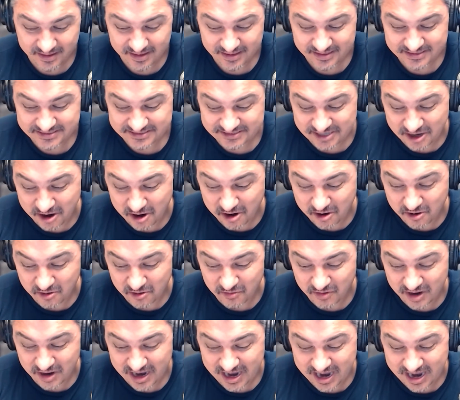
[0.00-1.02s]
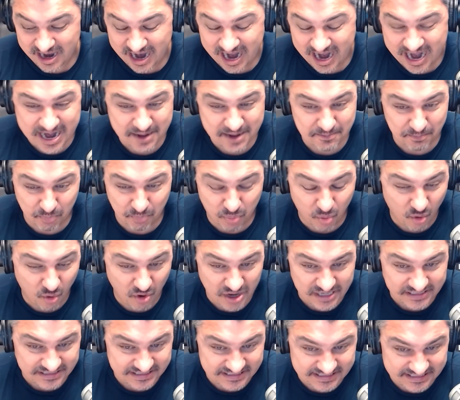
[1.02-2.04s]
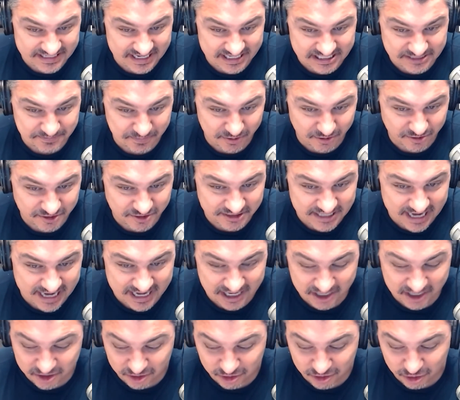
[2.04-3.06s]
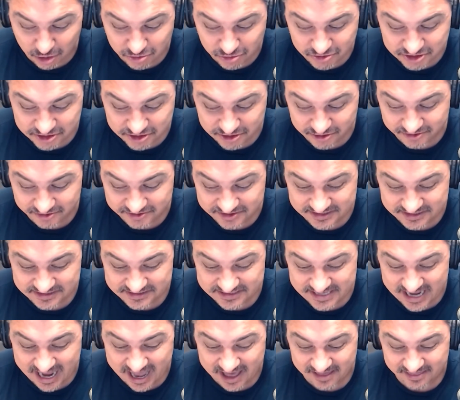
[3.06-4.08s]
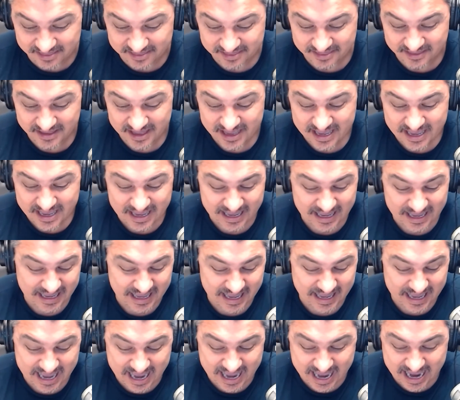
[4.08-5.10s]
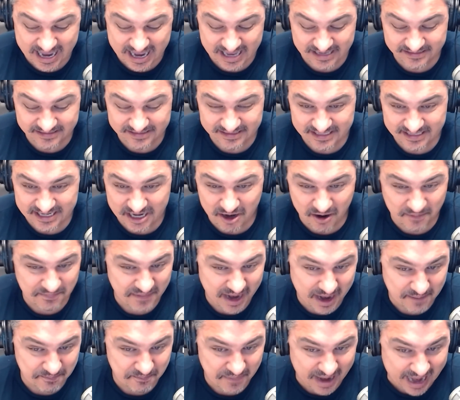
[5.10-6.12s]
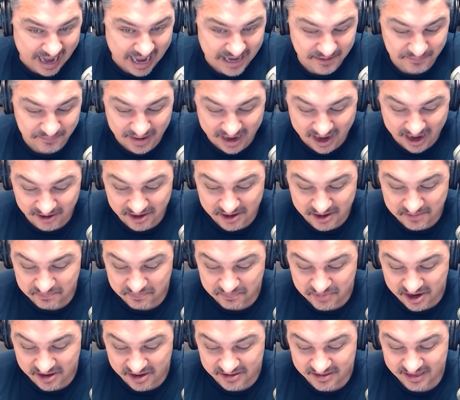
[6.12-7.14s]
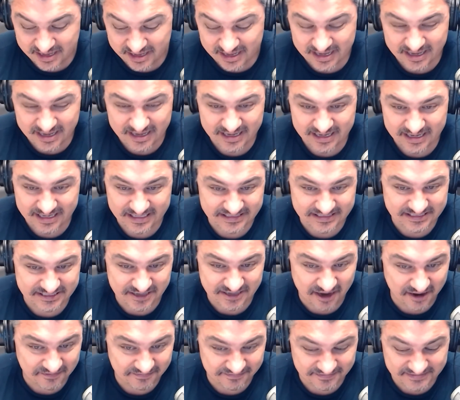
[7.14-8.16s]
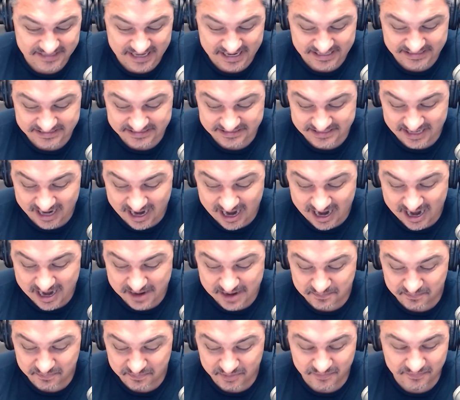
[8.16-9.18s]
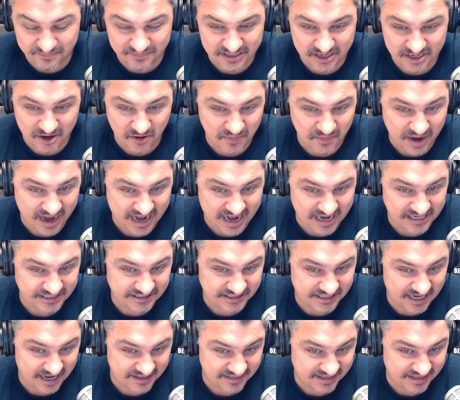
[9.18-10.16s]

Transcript: So I am 0.6% closer to death. And, you know, I'm not mad about it, but stuff takes time, but you know, my agent, I